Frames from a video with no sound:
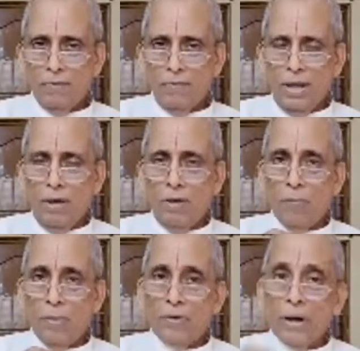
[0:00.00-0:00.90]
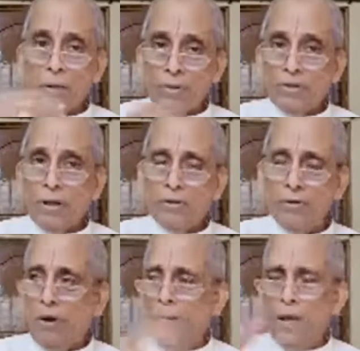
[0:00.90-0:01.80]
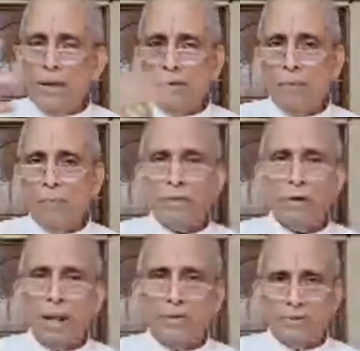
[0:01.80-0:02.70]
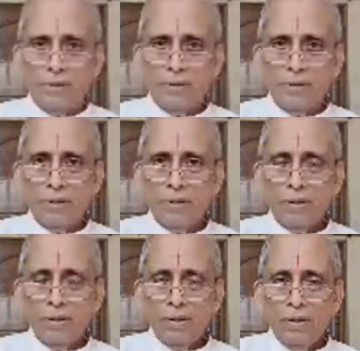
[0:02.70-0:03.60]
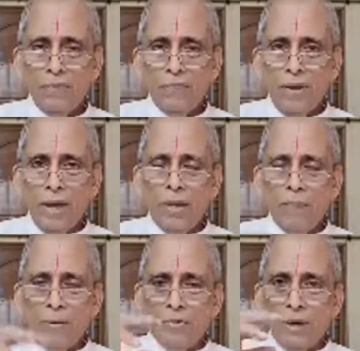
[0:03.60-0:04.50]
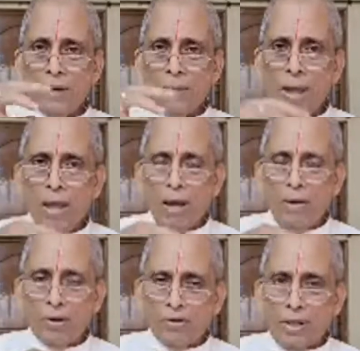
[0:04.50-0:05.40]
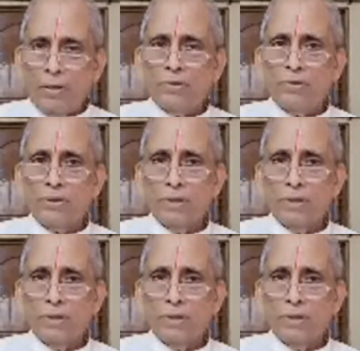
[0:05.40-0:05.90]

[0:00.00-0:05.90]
We have imprisoned ourselves. Nobody has imprisoned us. We are imprisoned by ourselves,